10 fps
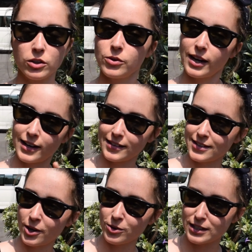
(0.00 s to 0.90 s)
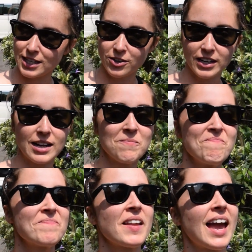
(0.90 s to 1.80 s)
who kind of know the secret.
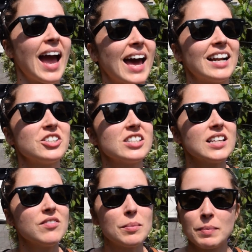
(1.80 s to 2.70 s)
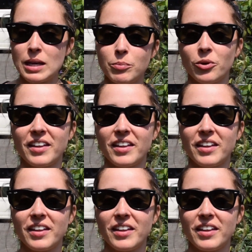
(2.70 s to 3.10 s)
And I just love the people